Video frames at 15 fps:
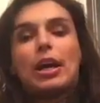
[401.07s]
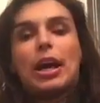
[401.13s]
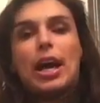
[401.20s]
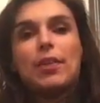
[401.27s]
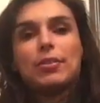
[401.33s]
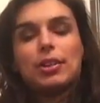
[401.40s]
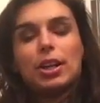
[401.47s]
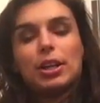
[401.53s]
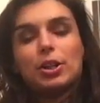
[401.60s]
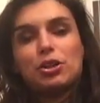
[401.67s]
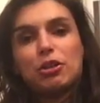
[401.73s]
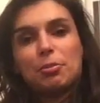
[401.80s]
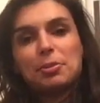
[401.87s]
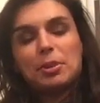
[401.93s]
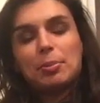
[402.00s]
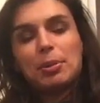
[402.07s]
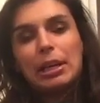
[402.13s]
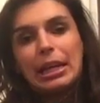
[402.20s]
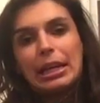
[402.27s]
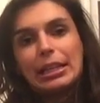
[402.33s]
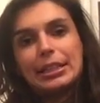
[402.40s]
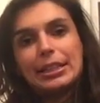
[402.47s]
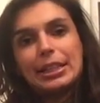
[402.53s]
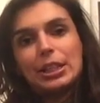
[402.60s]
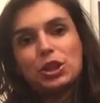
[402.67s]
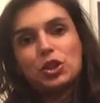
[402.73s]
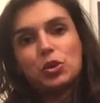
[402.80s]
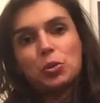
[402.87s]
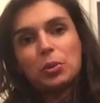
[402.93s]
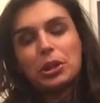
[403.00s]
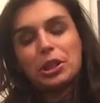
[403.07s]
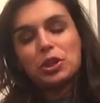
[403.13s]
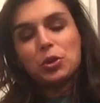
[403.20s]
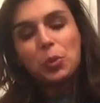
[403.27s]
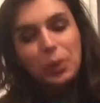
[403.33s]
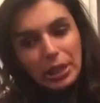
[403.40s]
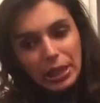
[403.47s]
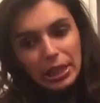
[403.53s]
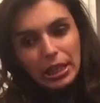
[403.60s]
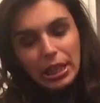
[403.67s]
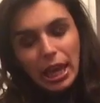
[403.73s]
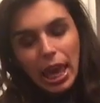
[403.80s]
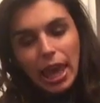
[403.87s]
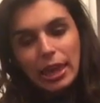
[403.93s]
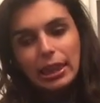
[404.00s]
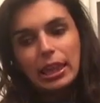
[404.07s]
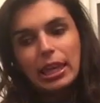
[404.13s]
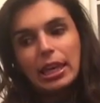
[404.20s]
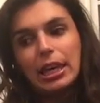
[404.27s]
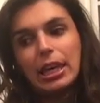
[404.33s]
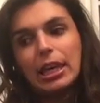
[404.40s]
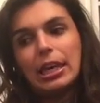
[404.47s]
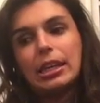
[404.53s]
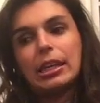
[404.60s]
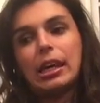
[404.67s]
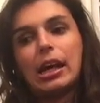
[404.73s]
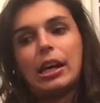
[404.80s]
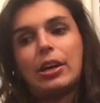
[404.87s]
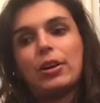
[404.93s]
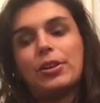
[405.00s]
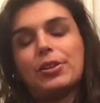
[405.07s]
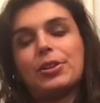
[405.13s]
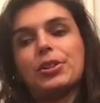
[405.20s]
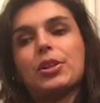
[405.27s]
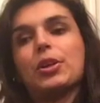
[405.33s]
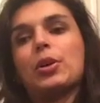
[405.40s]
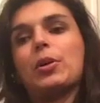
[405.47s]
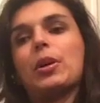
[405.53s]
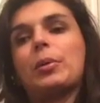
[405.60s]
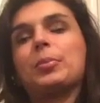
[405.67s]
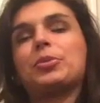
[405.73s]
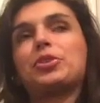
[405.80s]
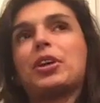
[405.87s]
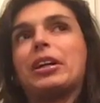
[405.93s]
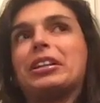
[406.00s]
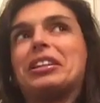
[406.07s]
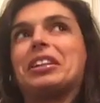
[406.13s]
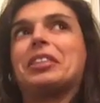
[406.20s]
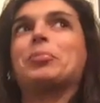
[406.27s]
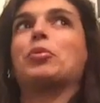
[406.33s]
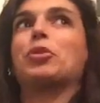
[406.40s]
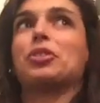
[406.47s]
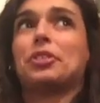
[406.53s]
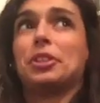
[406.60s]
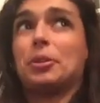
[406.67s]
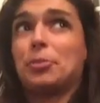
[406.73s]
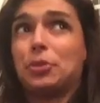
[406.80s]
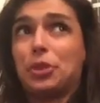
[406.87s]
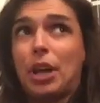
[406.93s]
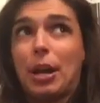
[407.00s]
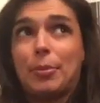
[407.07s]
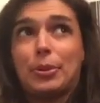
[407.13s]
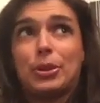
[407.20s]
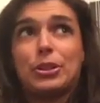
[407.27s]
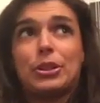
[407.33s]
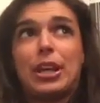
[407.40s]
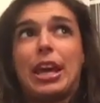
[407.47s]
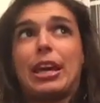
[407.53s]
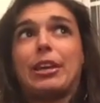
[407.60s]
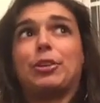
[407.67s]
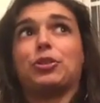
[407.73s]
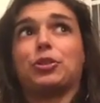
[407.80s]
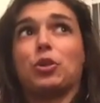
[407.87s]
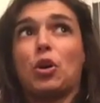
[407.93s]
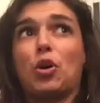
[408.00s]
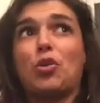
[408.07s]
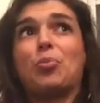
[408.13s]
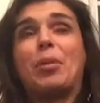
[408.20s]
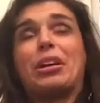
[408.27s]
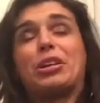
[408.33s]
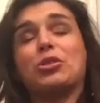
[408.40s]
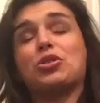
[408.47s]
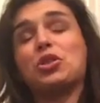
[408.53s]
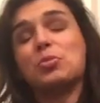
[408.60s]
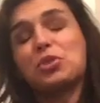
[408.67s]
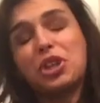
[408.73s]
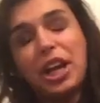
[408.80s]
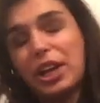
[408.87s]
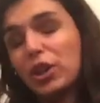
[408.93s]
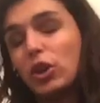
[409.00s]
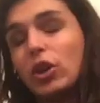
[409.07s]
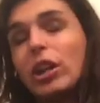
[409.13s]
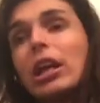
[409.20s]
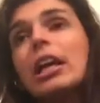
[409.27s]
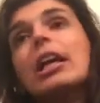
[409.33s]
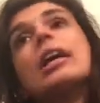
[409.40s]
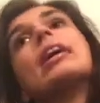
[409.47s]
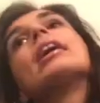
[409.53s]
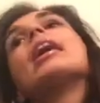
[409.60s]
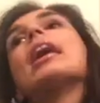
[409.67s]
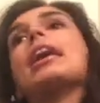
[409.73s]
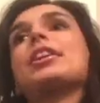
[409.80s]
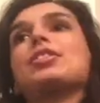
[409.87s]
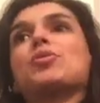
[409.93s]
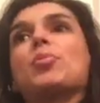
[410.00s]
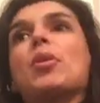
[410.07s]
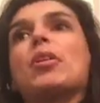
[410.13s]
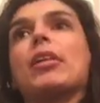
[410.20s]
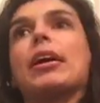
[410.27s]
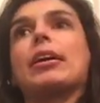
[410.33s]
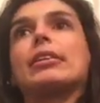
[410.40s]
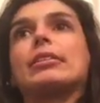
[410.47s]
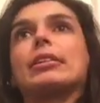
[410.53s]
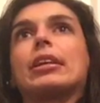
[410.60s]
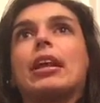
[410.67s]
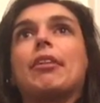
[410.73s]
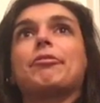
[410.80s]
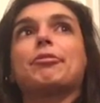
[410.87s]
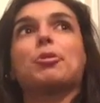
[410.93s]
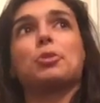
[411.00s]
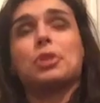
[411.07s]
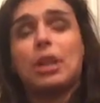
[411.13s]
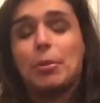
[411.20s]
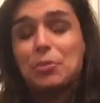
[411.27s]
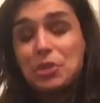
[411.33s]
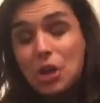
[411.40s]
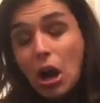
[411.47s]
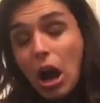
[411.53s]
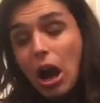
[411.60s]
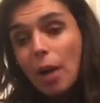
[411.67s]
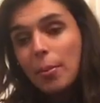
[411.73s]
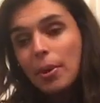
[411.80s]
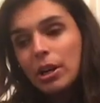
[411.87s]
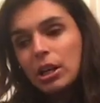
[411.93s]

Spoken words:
I have a lot of trips planned in 2020, and then I also am trying to get more subscribers and grow my YouTube channel, as well as get a full-time job,